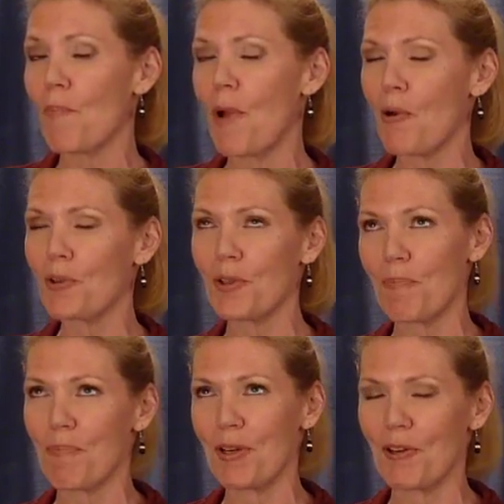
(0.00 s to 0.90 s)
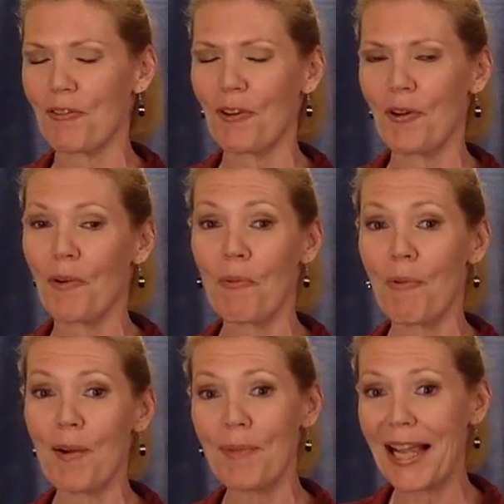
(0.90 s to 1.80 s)
most beautiful
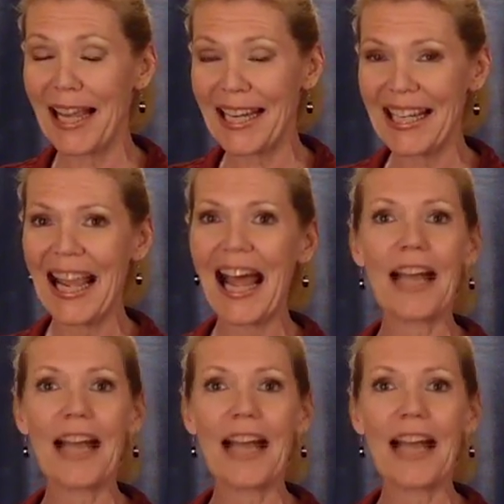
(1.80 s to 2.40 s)
woman.